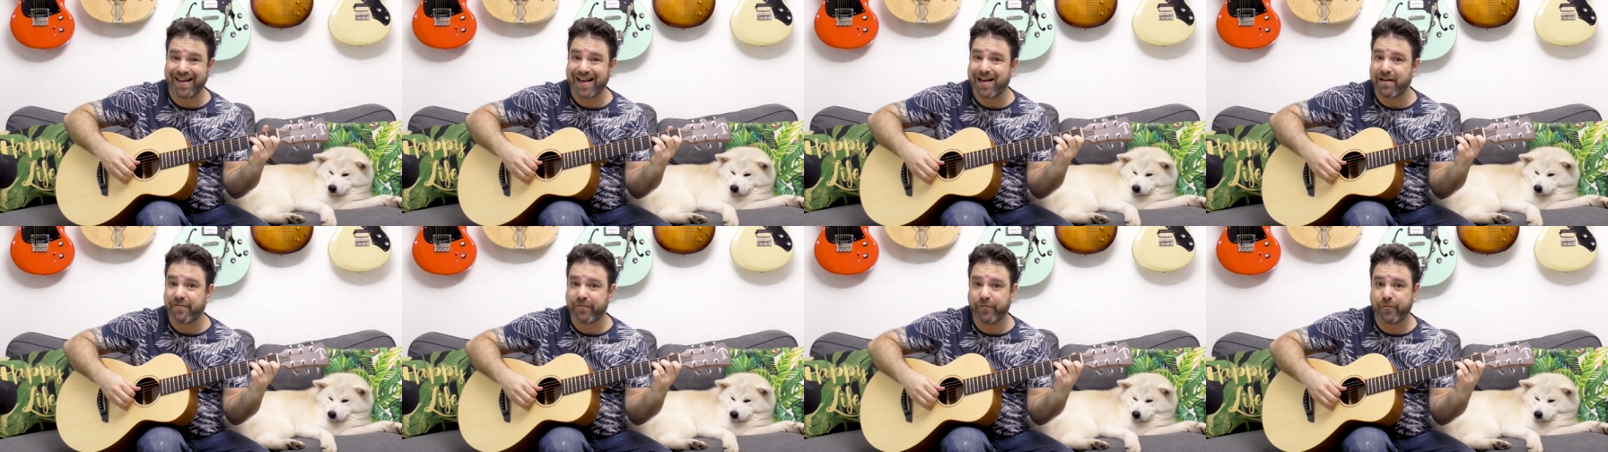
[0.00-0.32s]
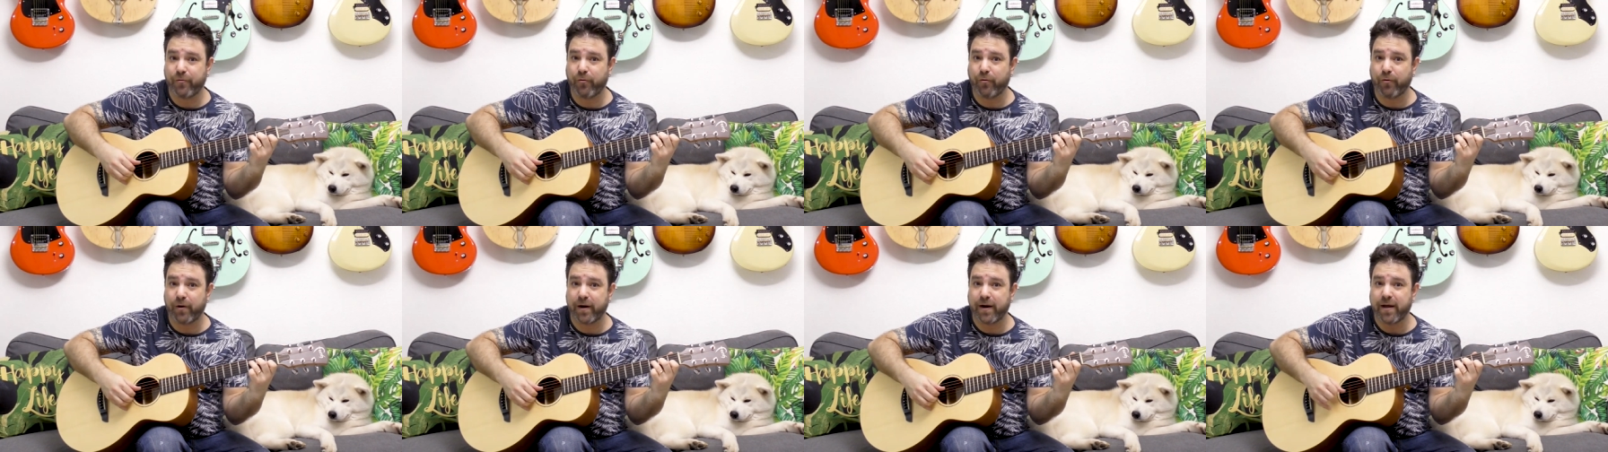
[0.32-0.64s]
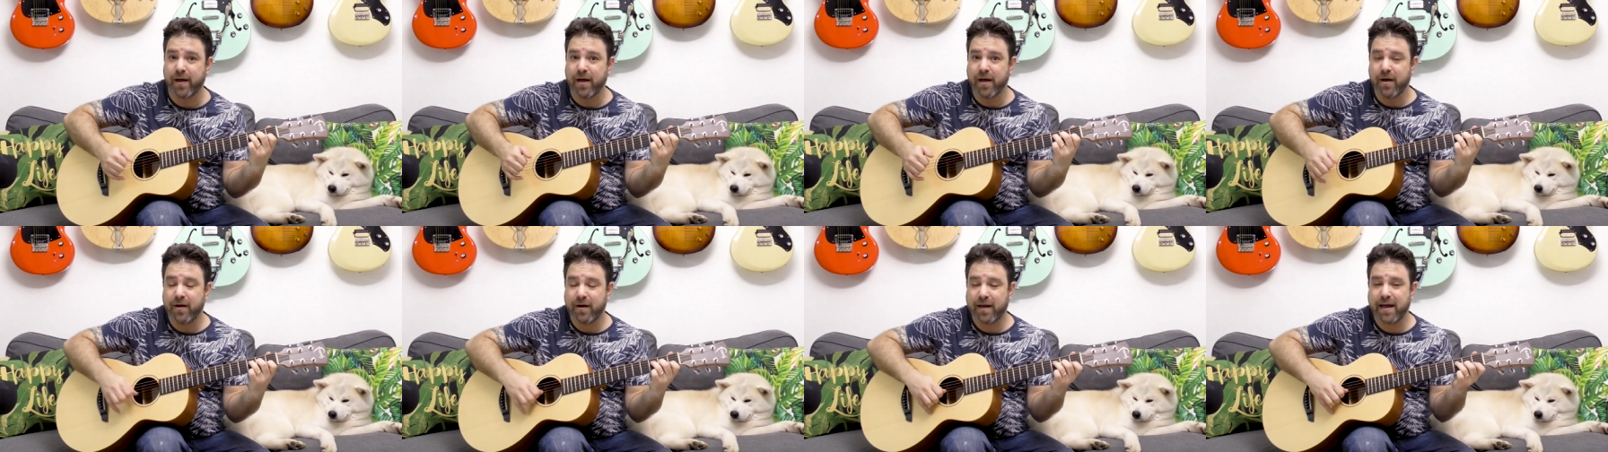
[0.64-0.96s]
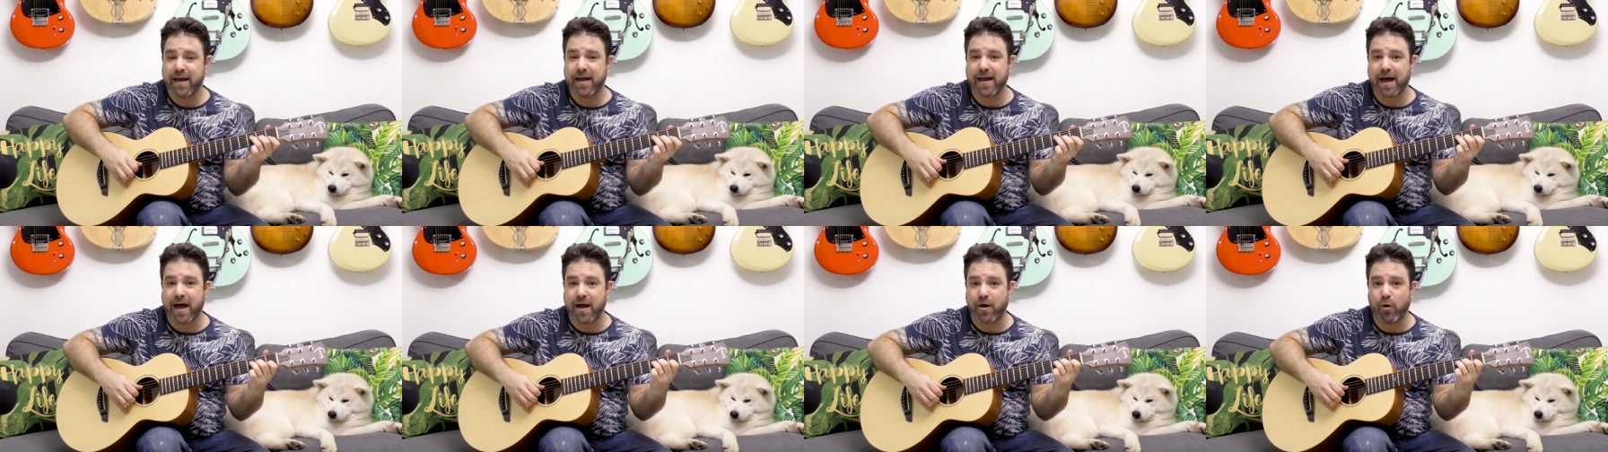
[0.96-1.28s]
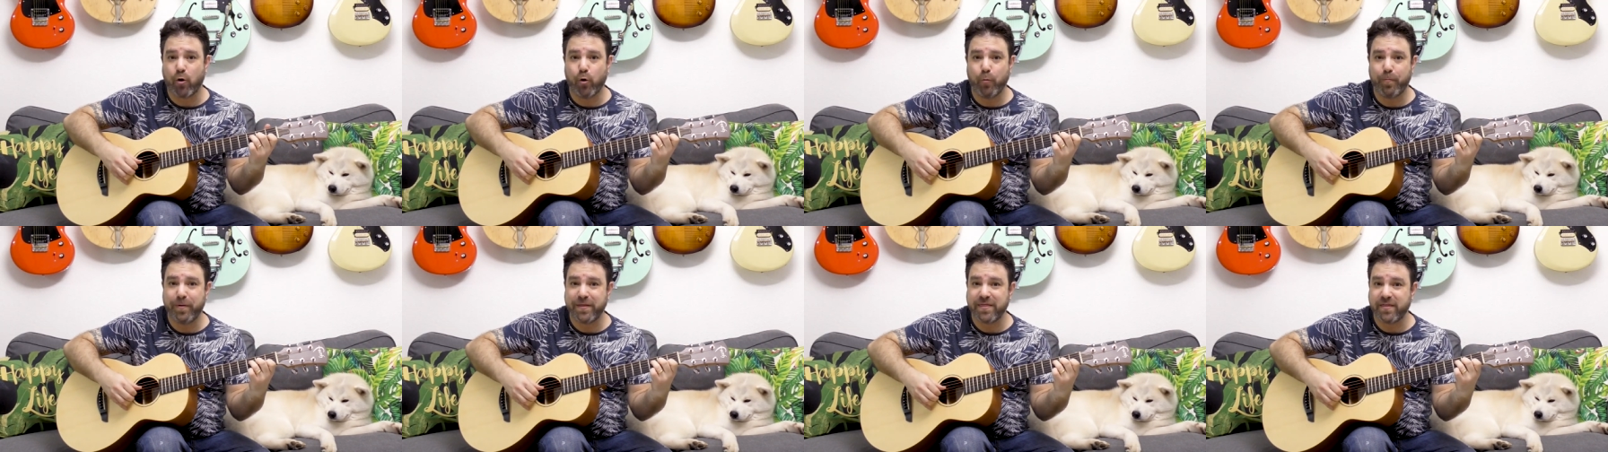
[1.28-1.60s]
the F chord. Okay, I
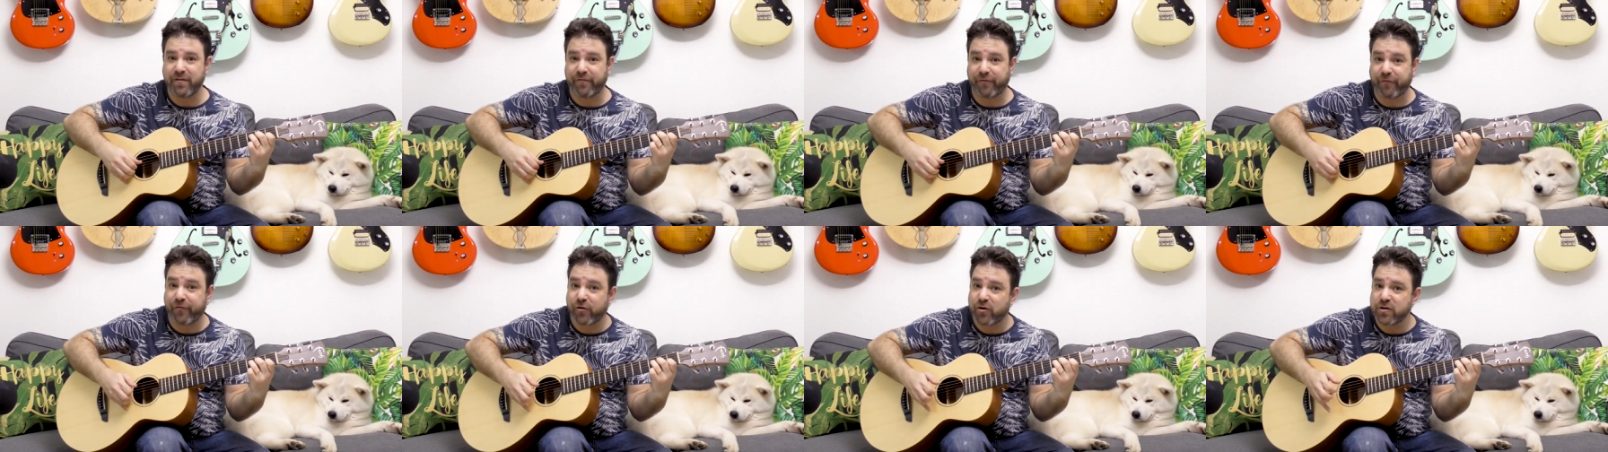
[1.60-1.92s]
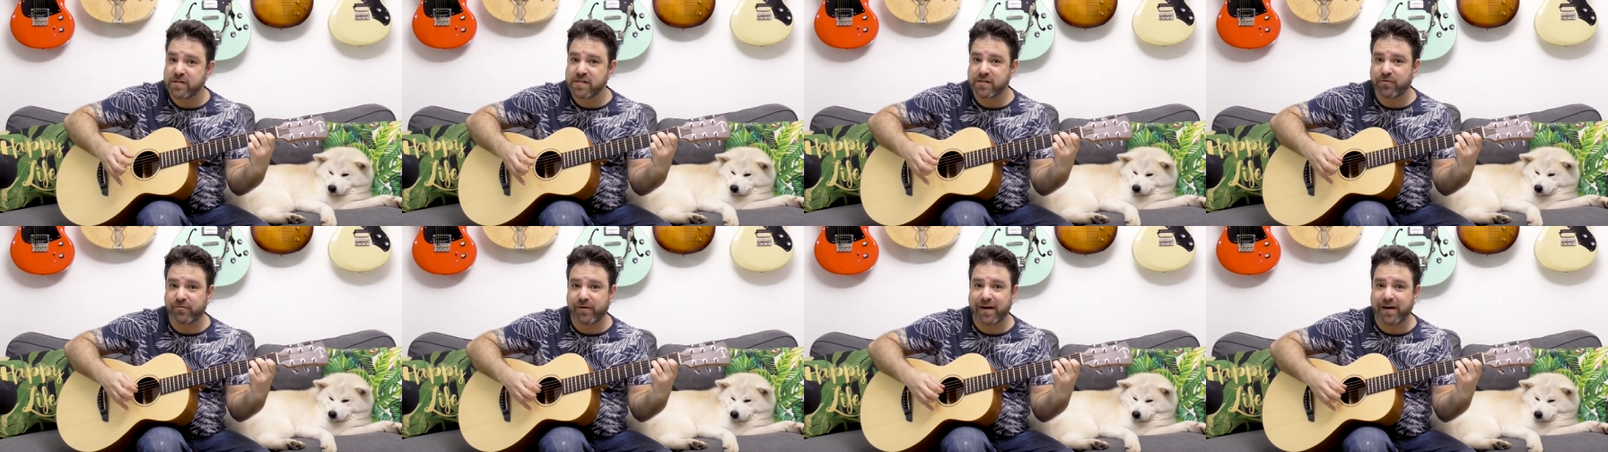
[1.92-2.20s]
opened the first